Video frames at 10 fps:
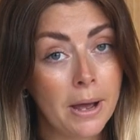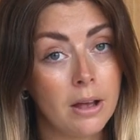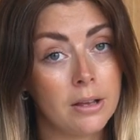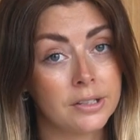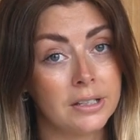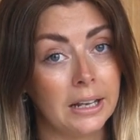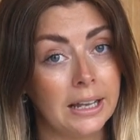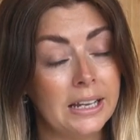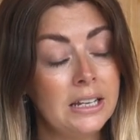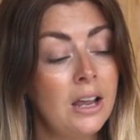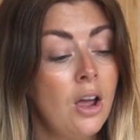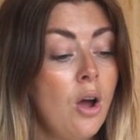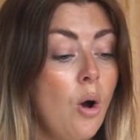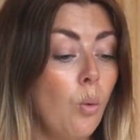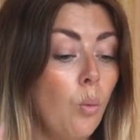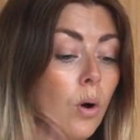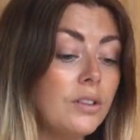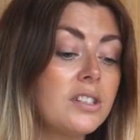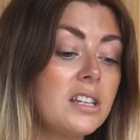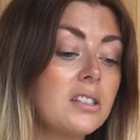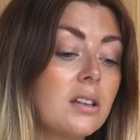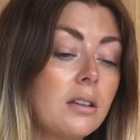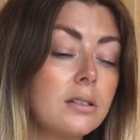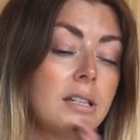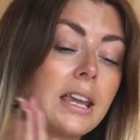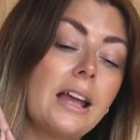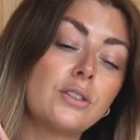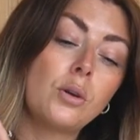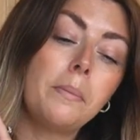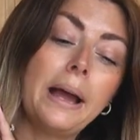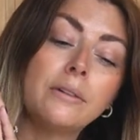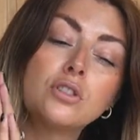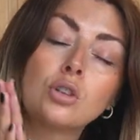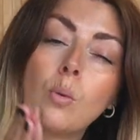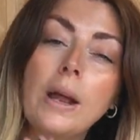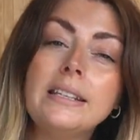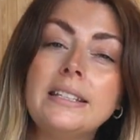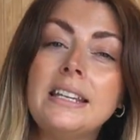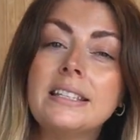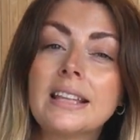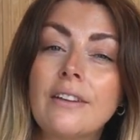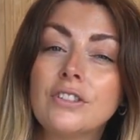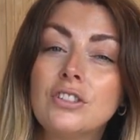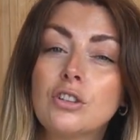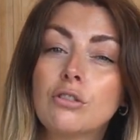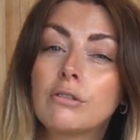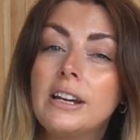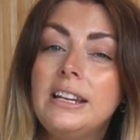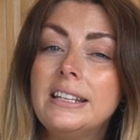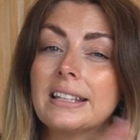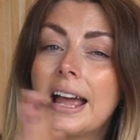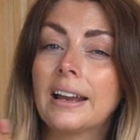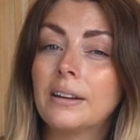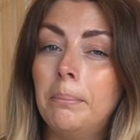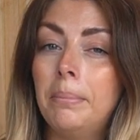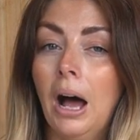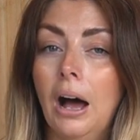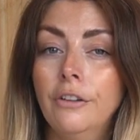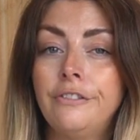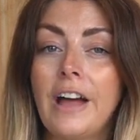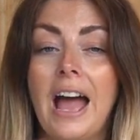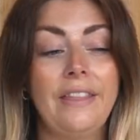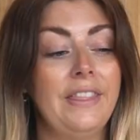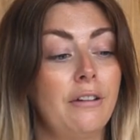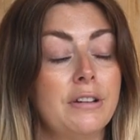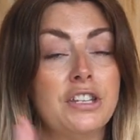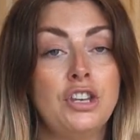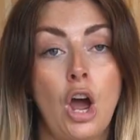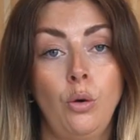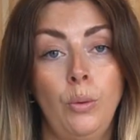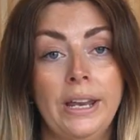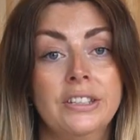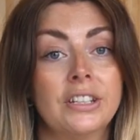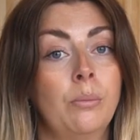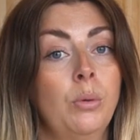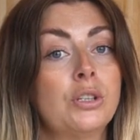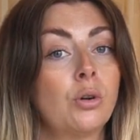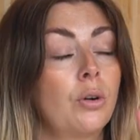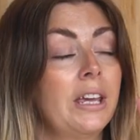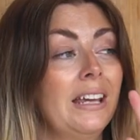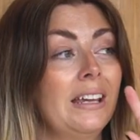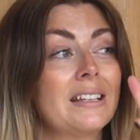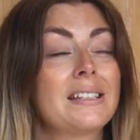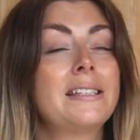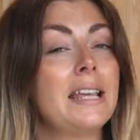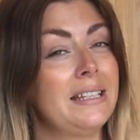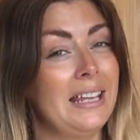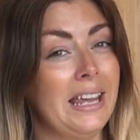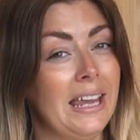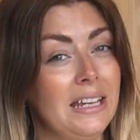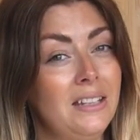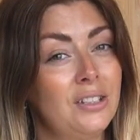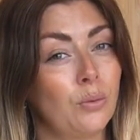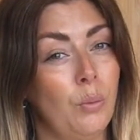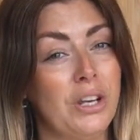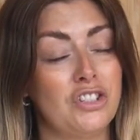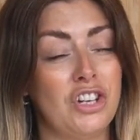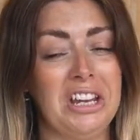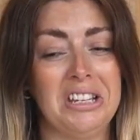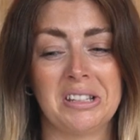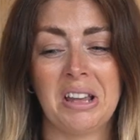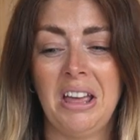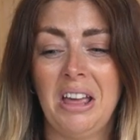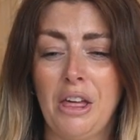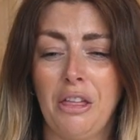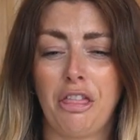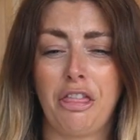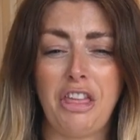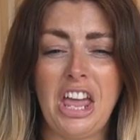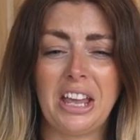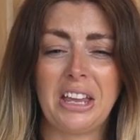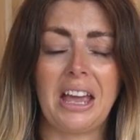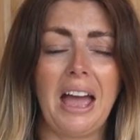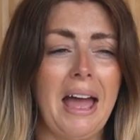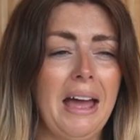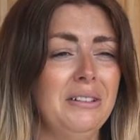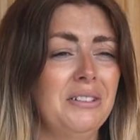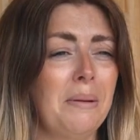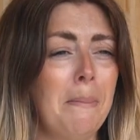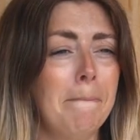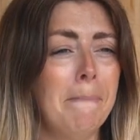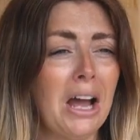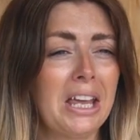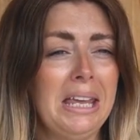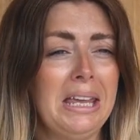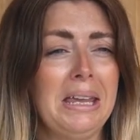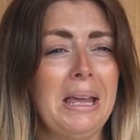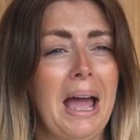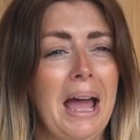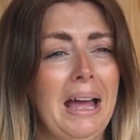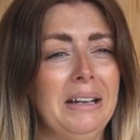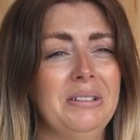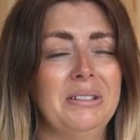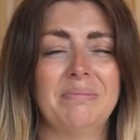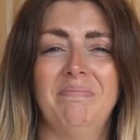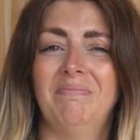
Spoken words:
personally, once it starts to get to about 27 degrees and above, and there is no wind, and we're talking city heat, which is thick and muggy and